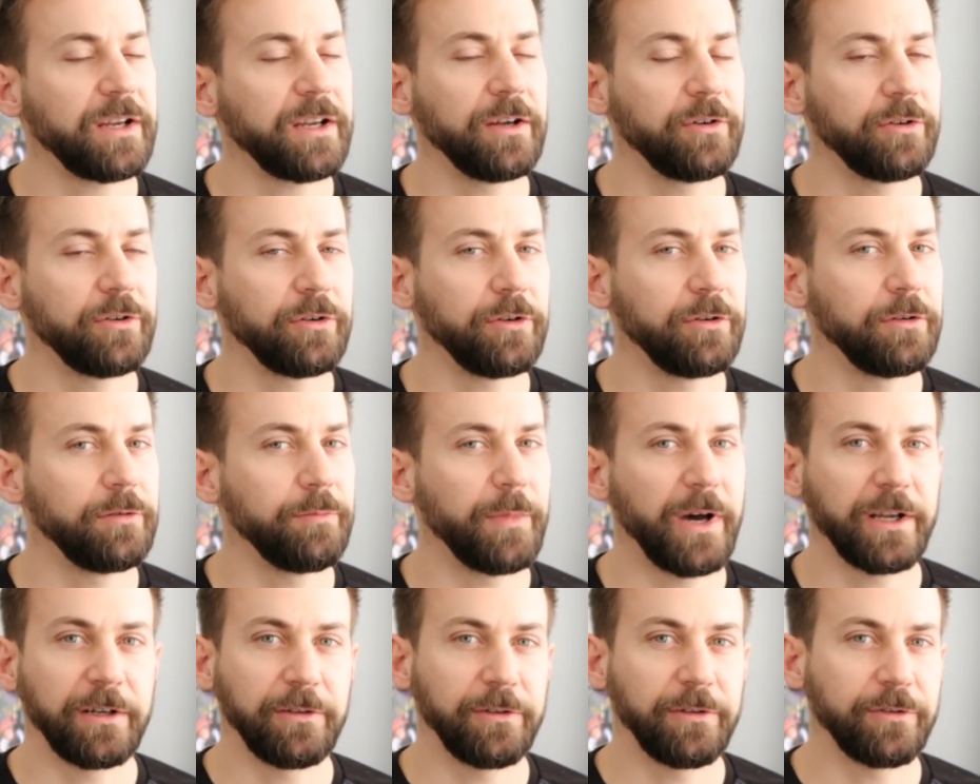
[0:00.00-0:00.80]
Girl
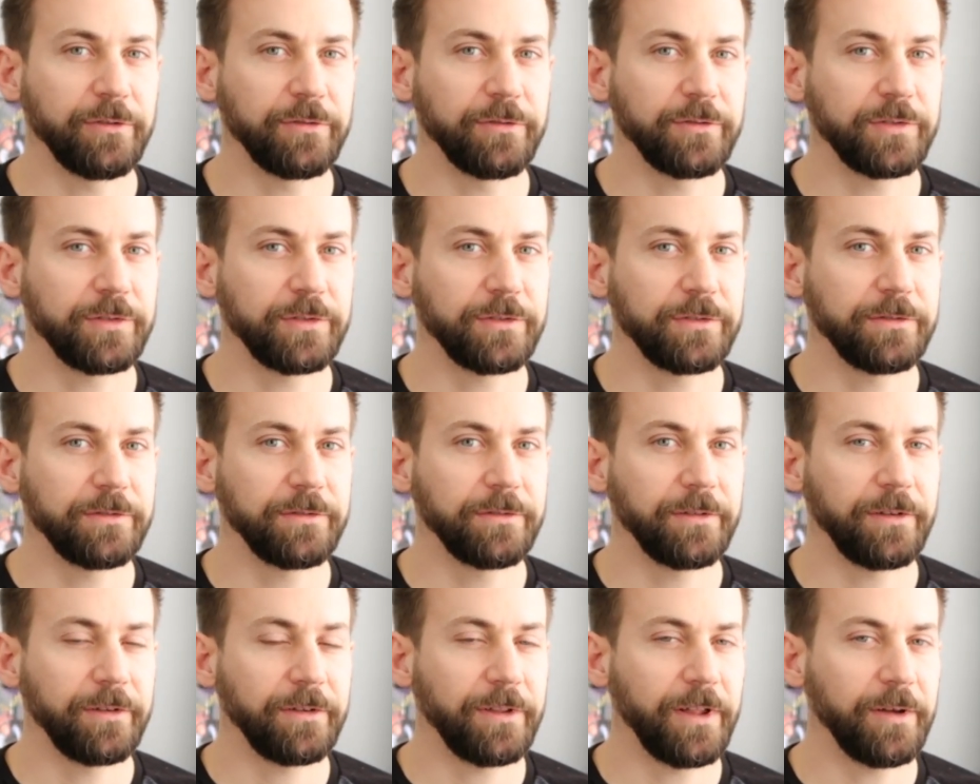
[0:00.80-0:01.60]
Modelers
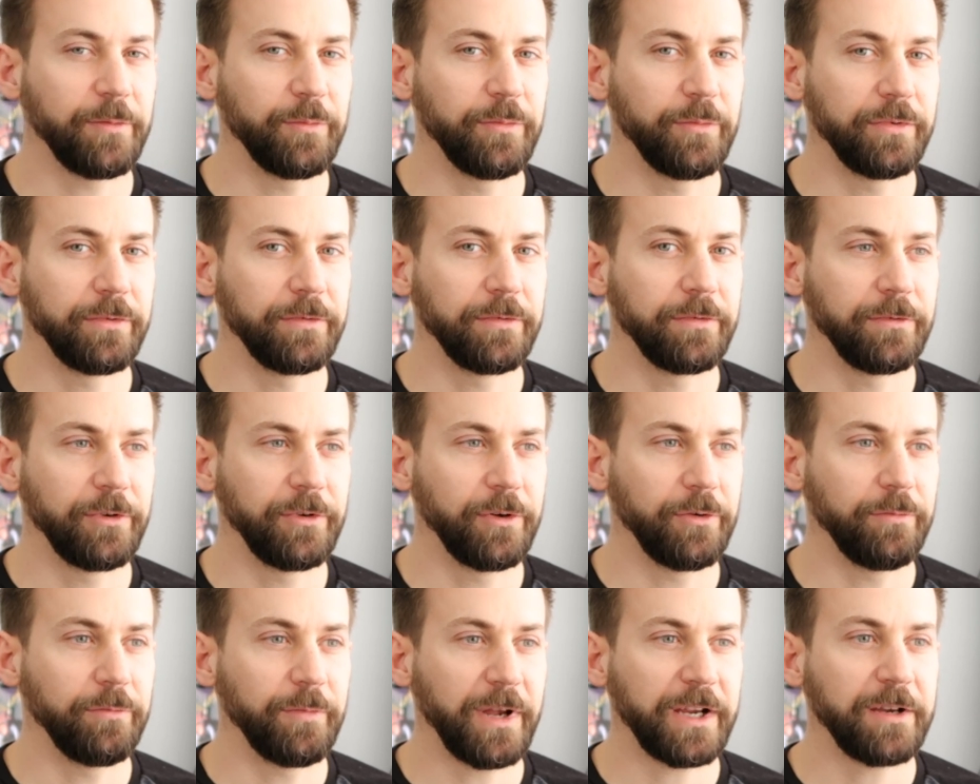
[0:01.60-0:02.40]
Club.
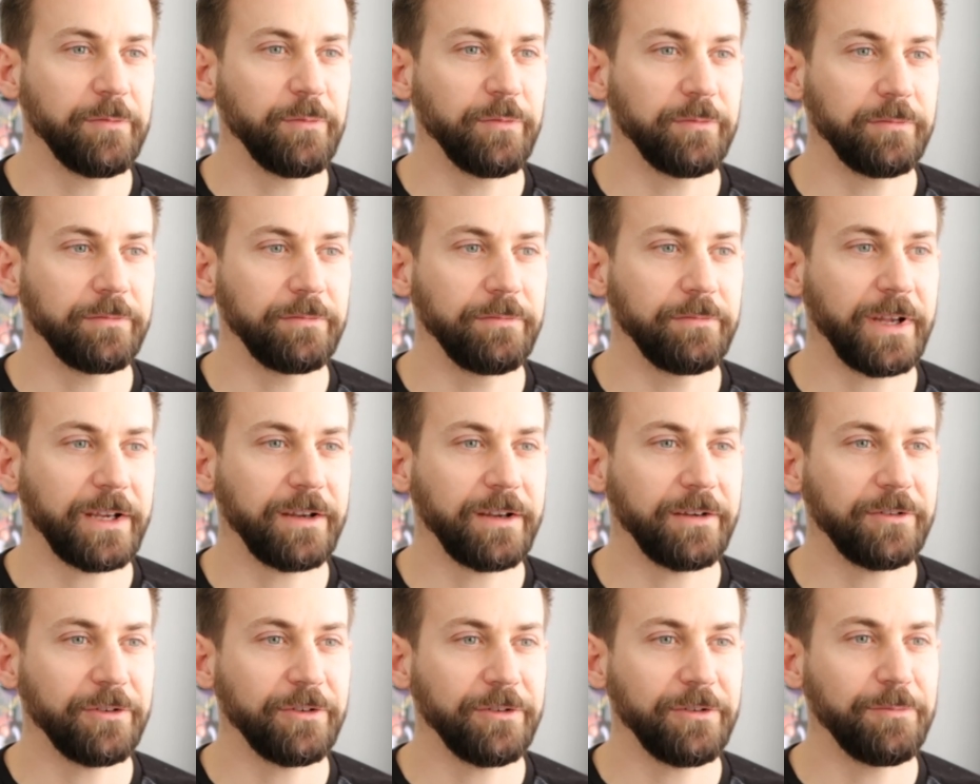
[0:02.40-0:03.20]
No,
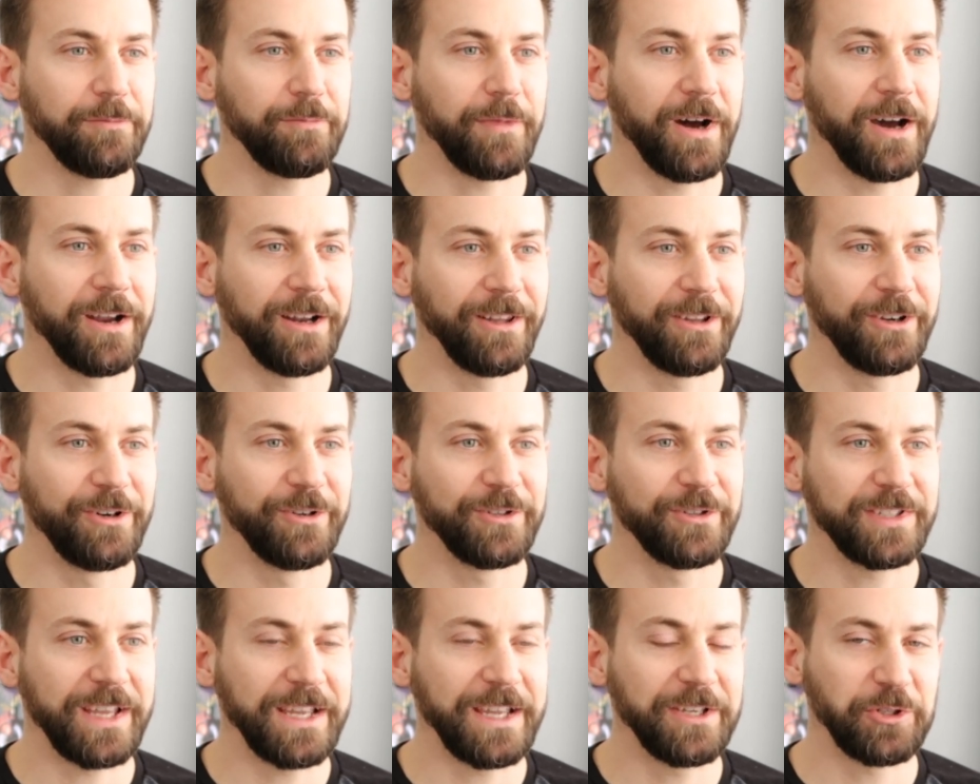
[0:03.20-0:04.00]
Mecha Girl
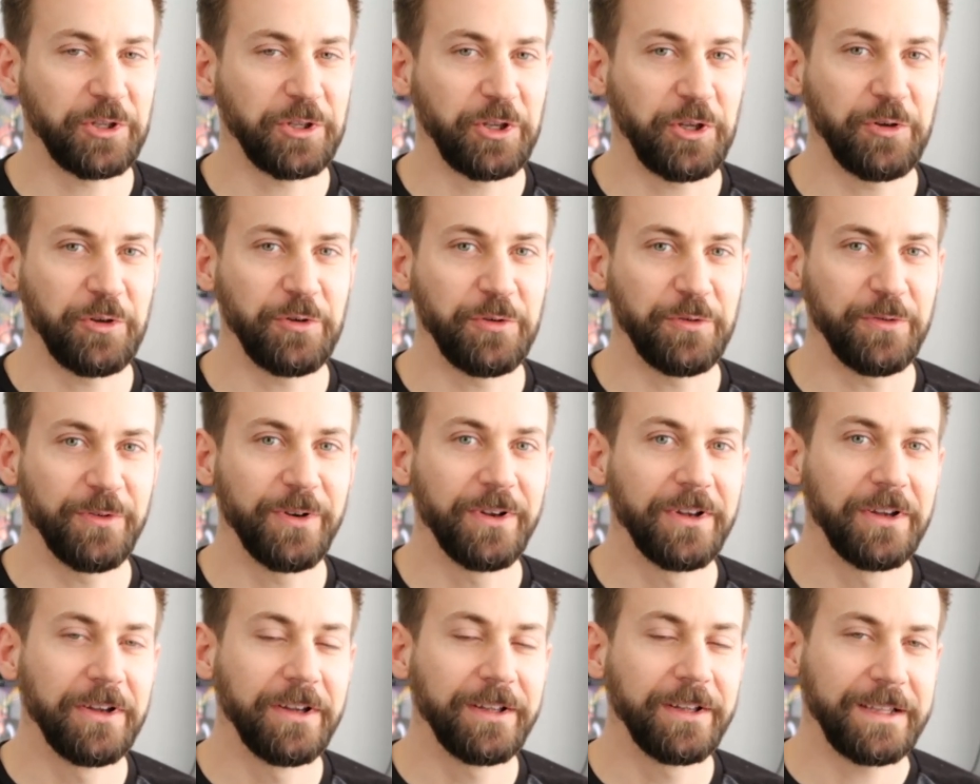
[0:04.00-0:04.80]
Modelers HQ.
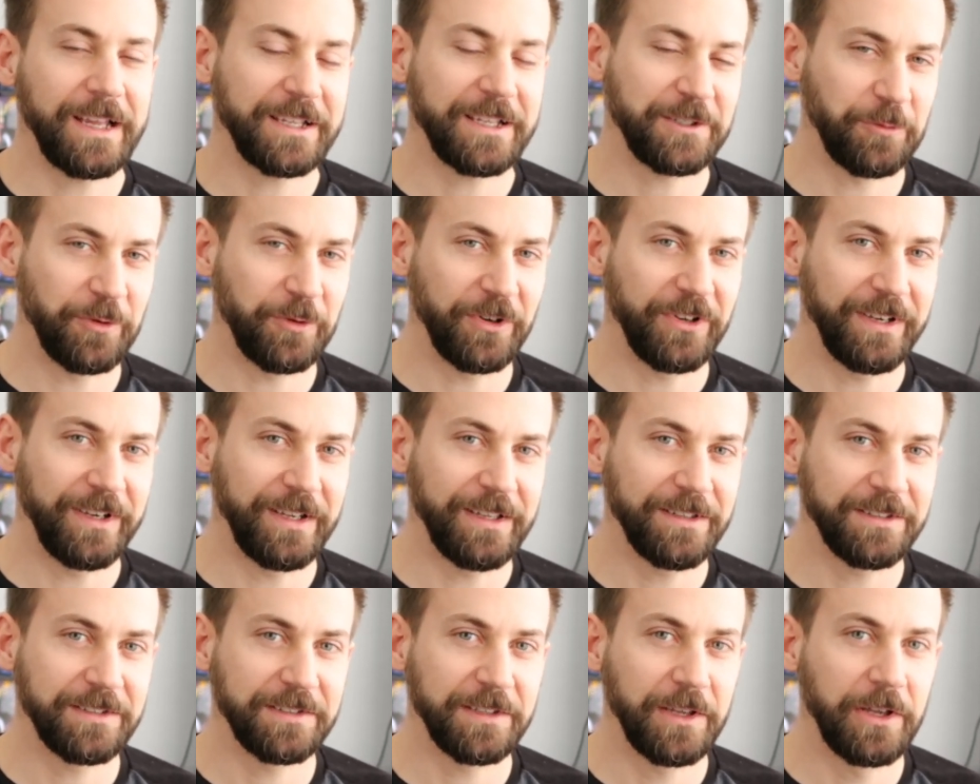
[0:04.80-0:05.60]
That's what it
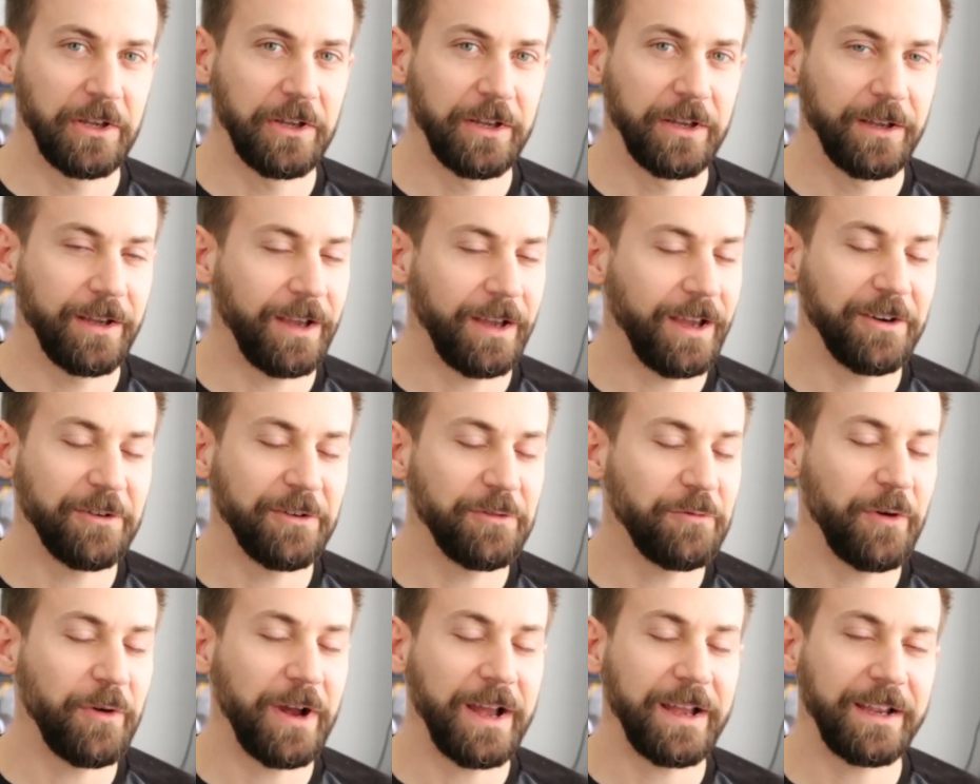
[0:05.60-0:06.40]
is. I don't
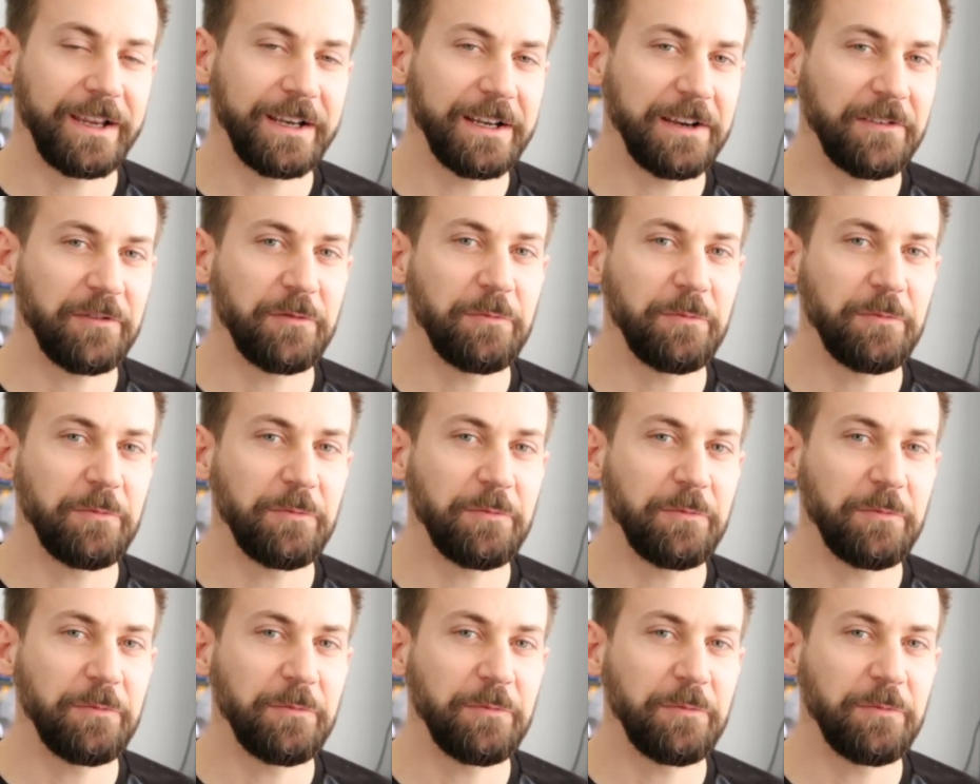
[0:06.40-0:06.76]
know why I can never